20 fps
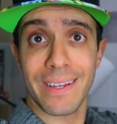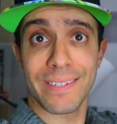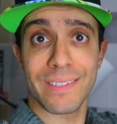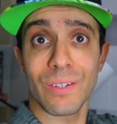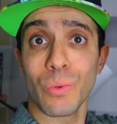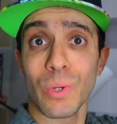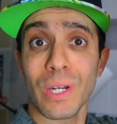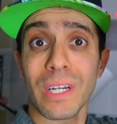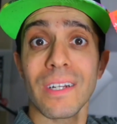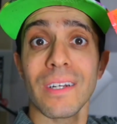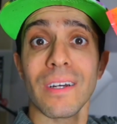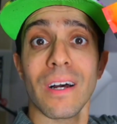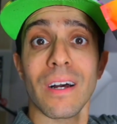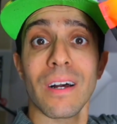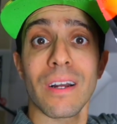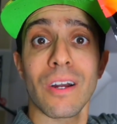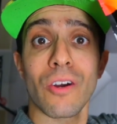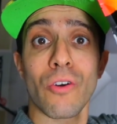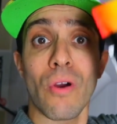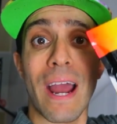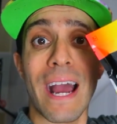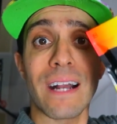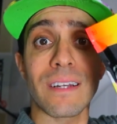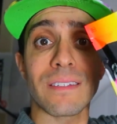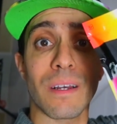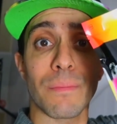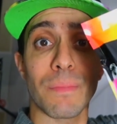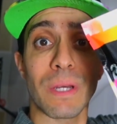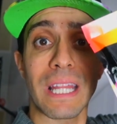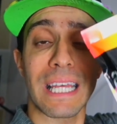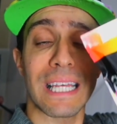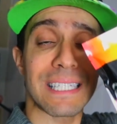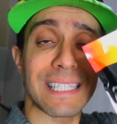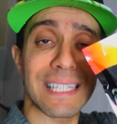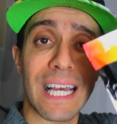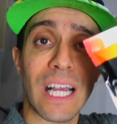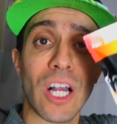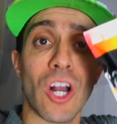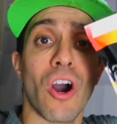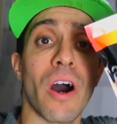So we're gonna crack some of these
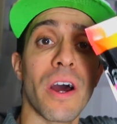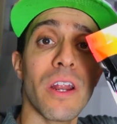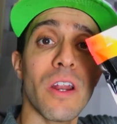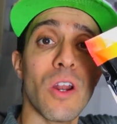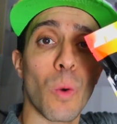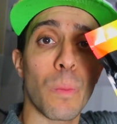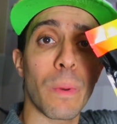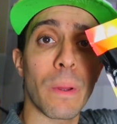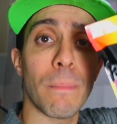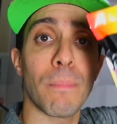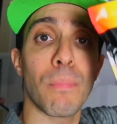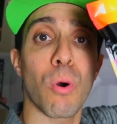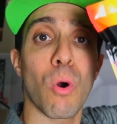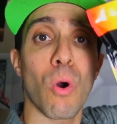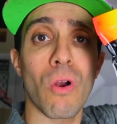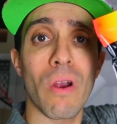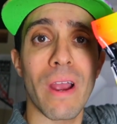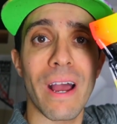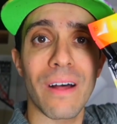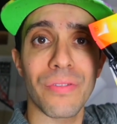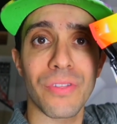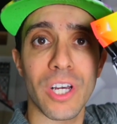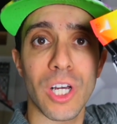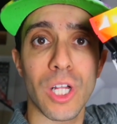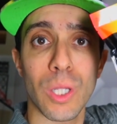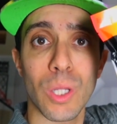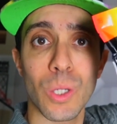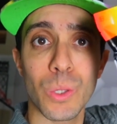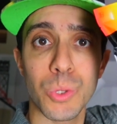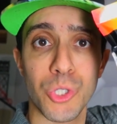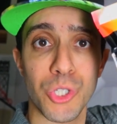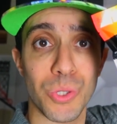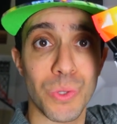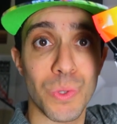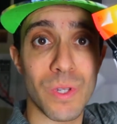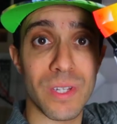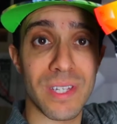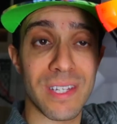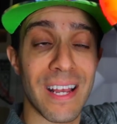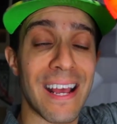and then cut it open, pour out the glow
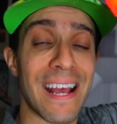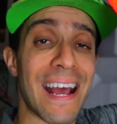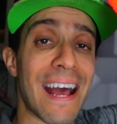juice,